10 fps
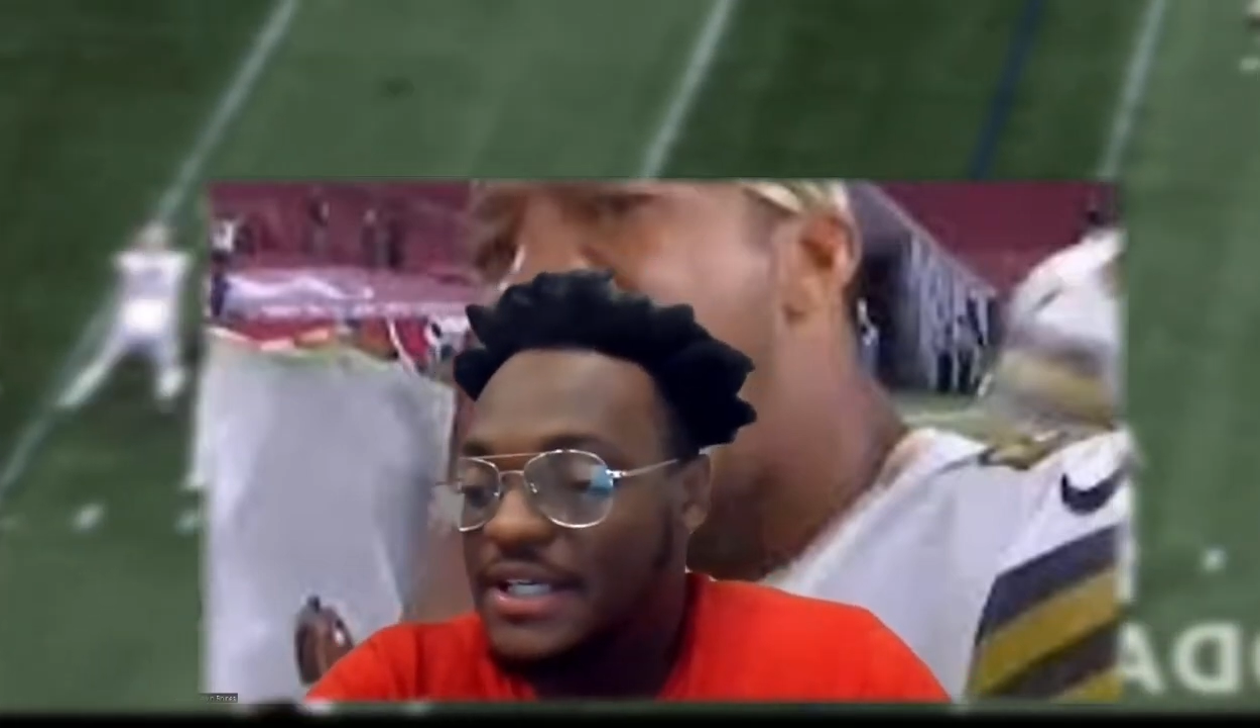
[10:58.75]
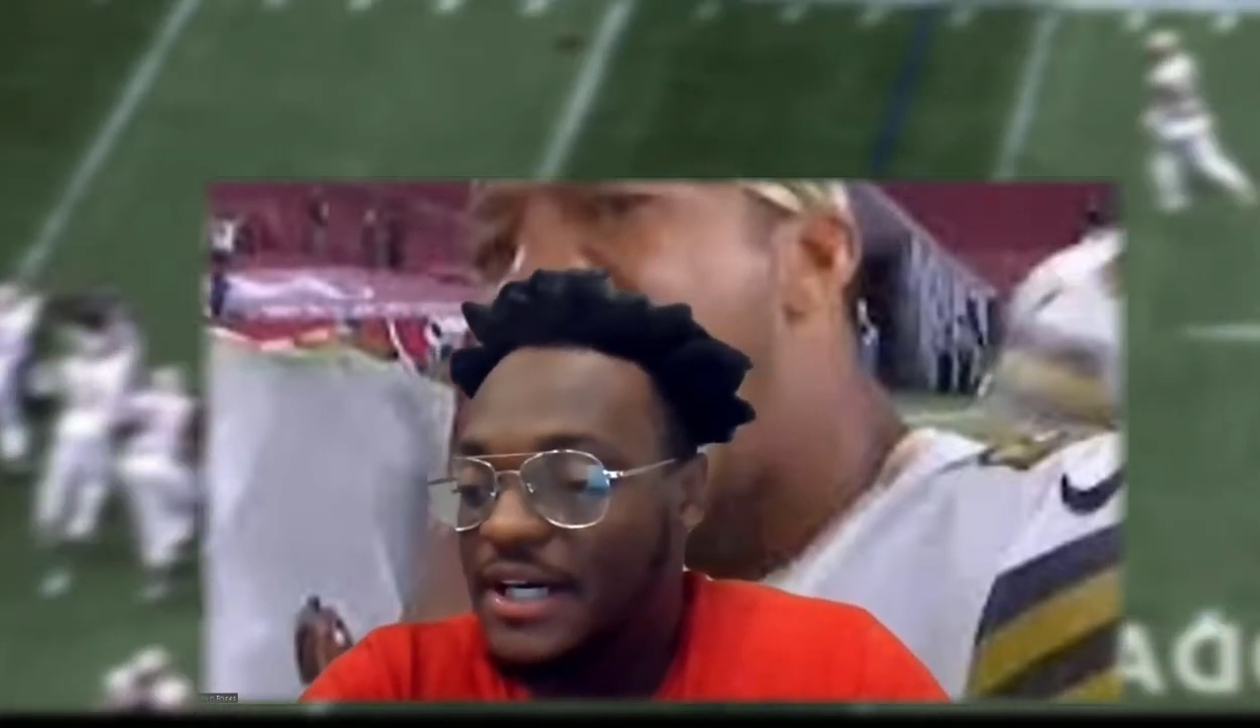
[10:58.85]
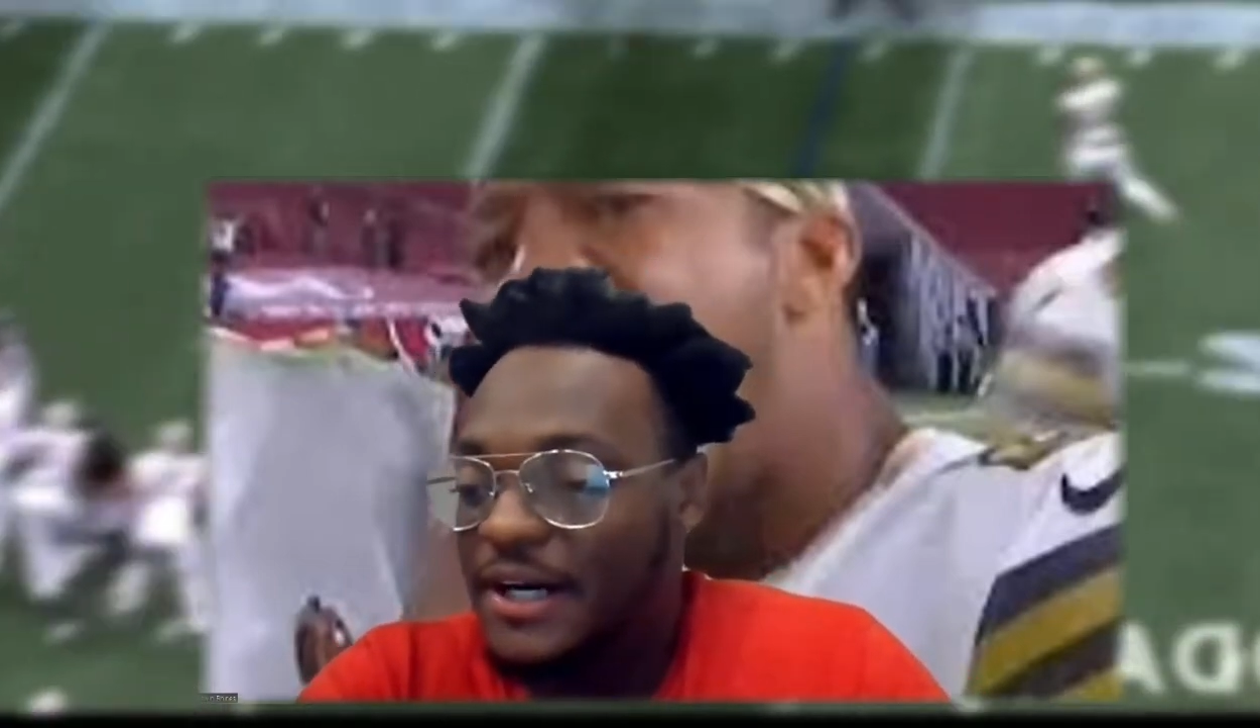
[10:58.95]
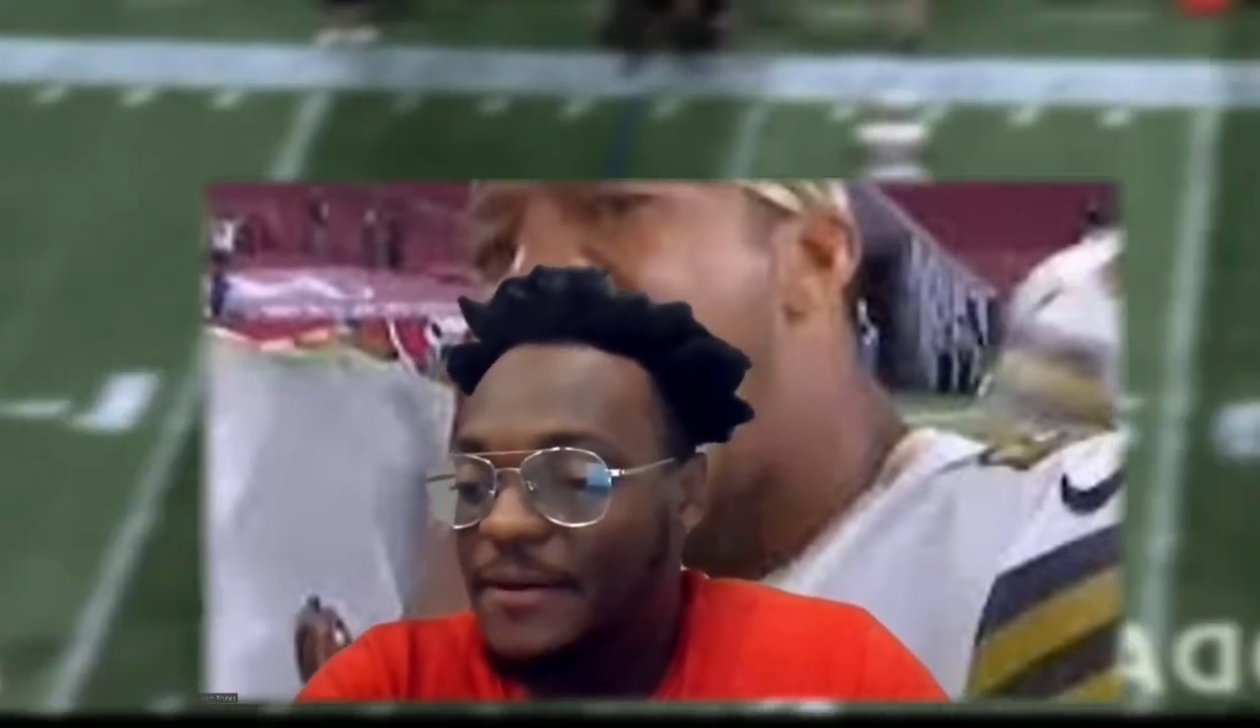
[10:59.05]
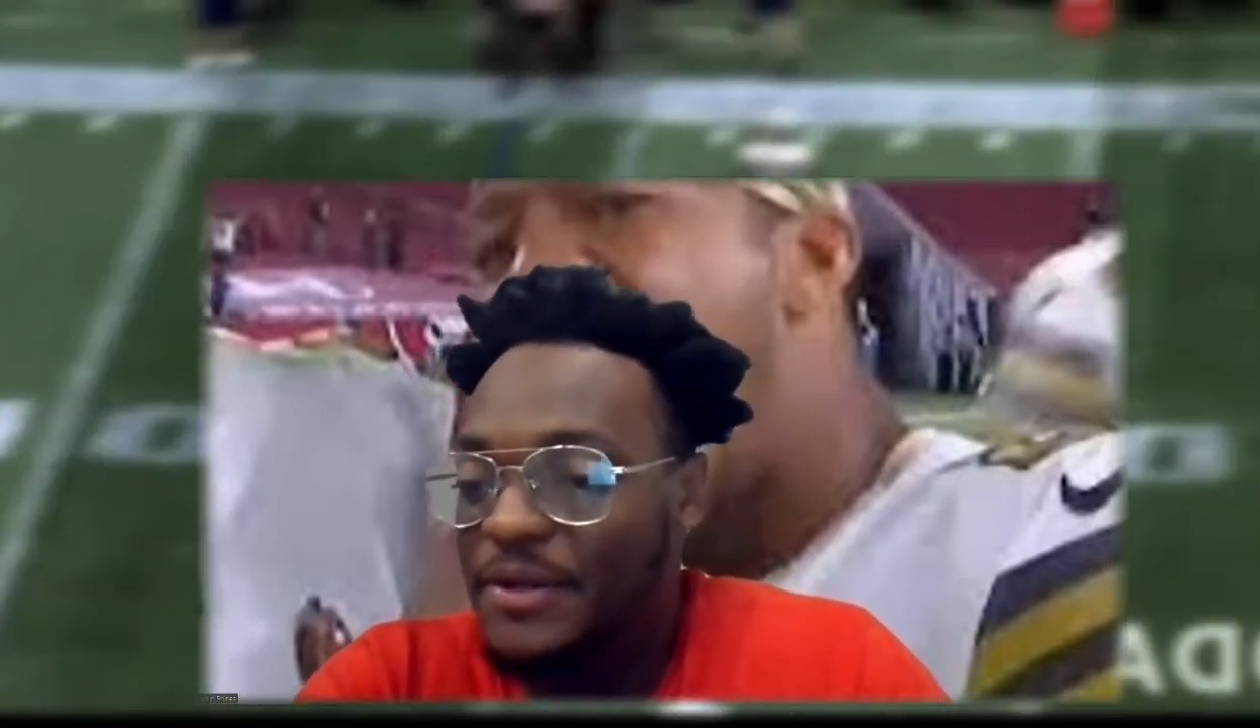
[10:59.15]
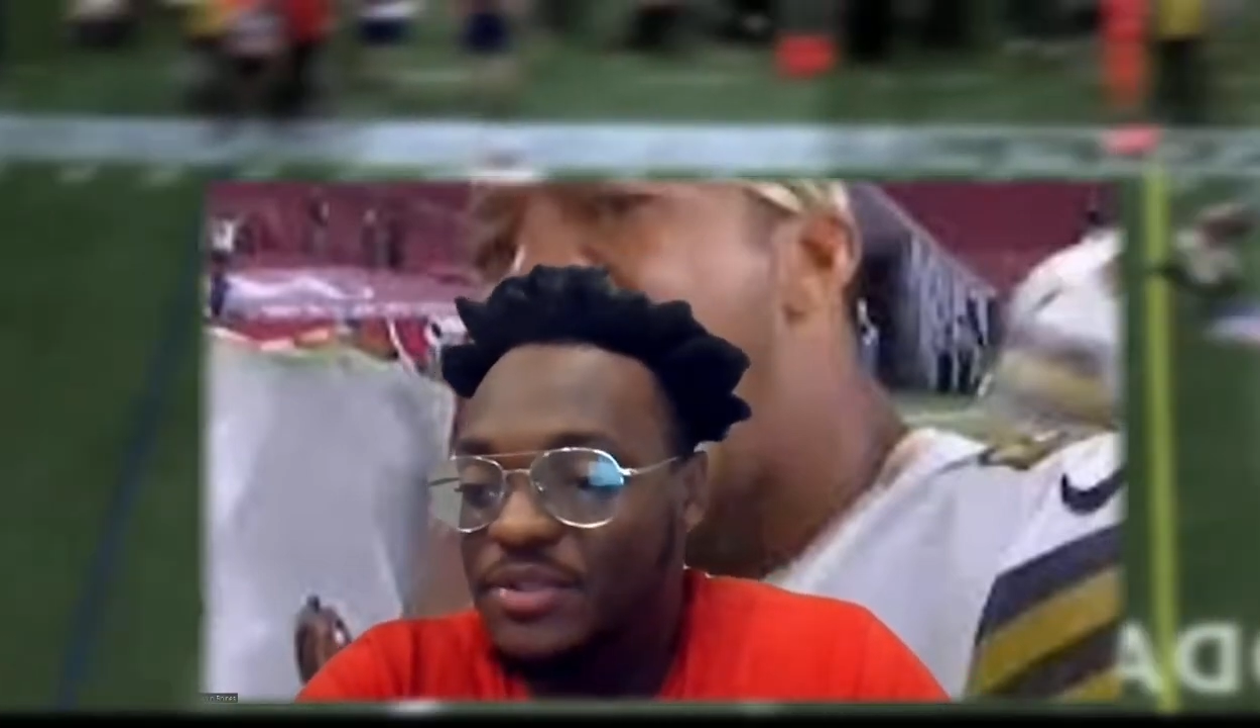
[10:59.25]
it